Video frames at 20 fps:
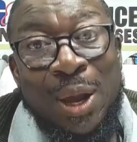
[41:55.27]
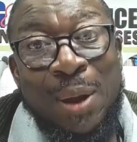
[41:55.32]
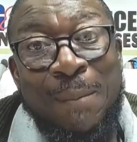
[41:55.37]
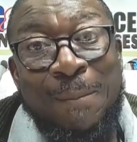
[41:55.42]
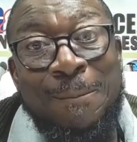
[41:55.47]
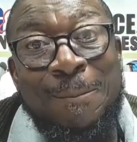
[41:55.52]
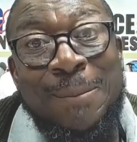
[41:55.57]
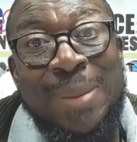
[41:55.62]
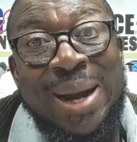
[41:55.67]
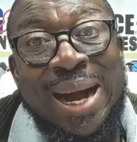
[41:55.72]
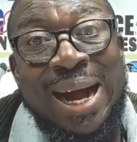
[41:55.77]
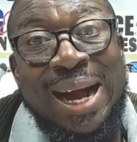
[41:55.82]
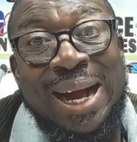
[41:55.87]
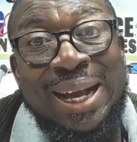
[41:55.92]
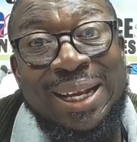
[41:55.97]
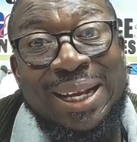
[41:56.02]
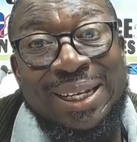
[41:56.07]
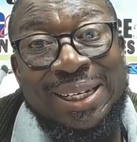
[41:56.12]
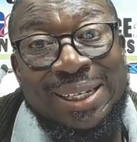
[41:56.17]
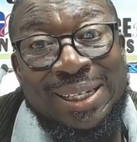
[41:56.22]

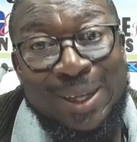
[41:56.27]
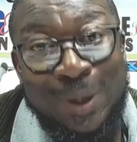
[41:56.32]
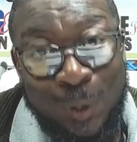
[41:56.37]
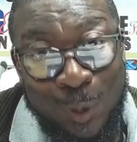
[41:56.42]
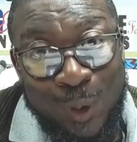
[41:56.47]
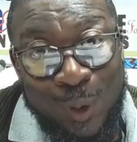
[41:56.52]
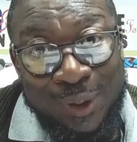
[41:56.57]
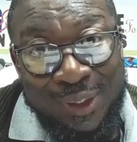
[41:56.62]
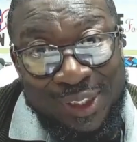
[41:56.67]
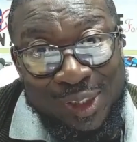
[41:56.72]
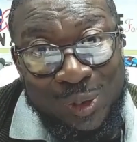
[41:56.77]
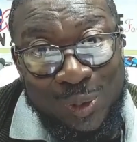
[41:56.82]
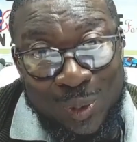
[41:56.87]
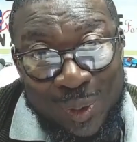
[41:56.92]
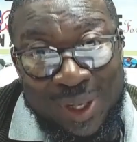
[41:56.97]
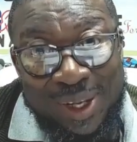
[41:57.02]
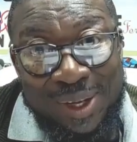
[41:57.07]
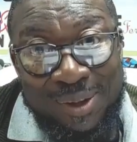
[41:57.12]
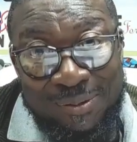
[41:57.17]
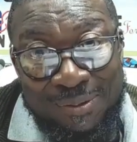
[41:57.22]
My reward is
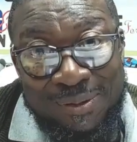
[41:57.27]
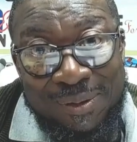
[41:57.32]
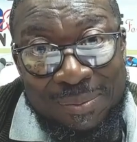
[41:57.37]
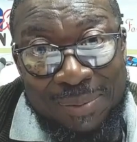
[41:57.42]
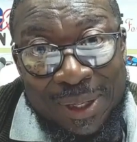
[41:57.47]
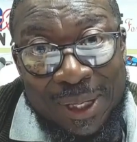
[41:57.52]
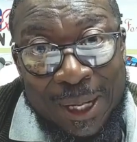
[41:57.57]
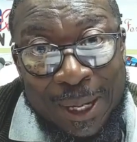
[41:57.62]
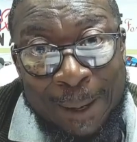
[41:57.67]
waiting for me.